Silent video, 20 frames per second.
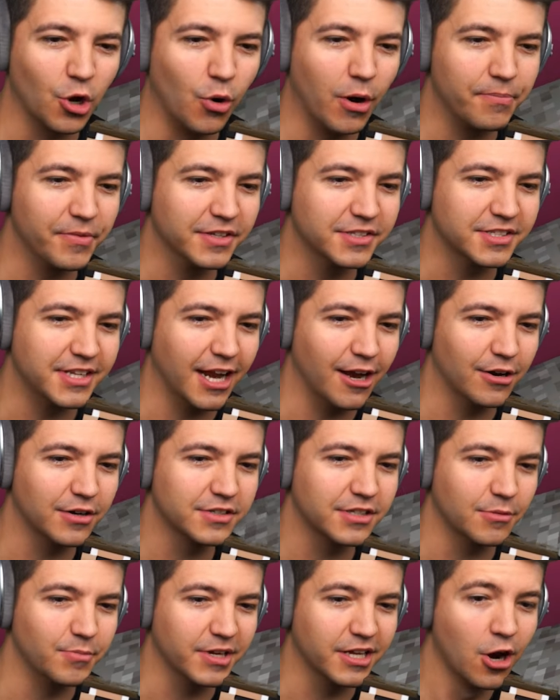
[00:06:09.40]
go up the
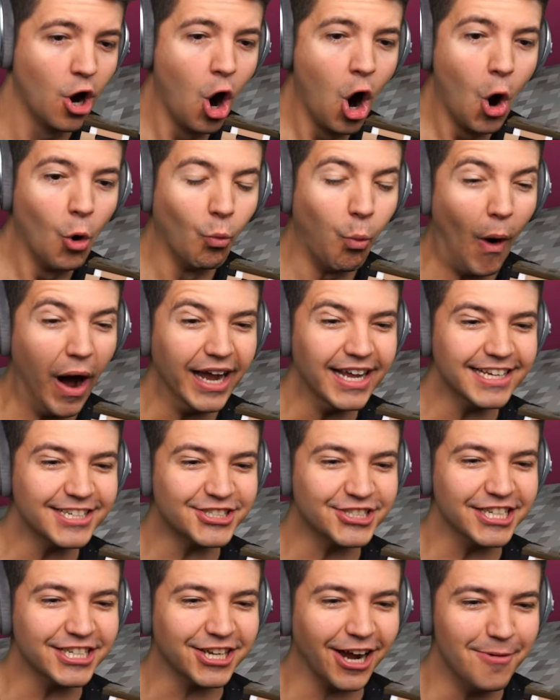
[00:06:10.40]
stairs, then we can- Why
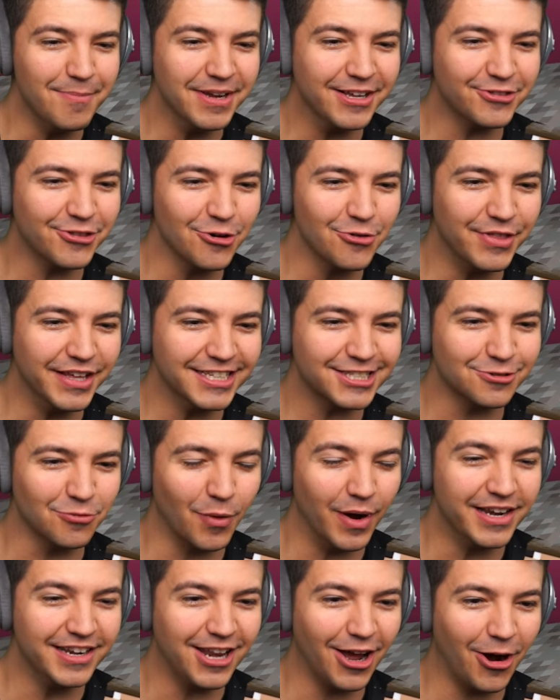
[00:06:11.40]
is she coming through this
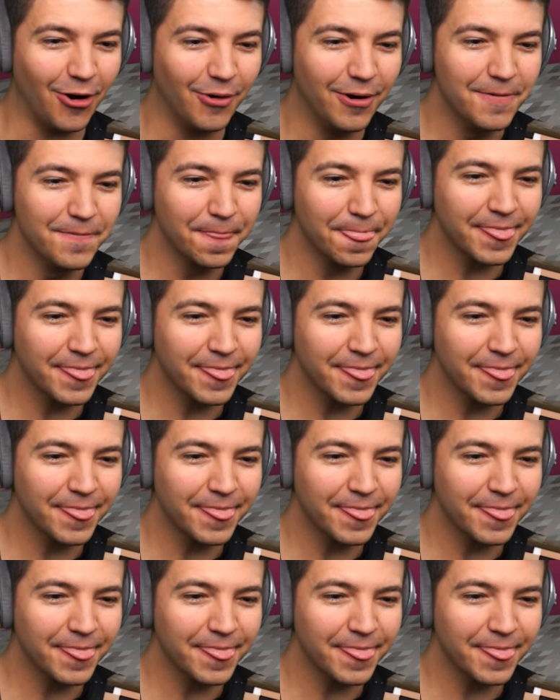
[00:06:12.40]
window?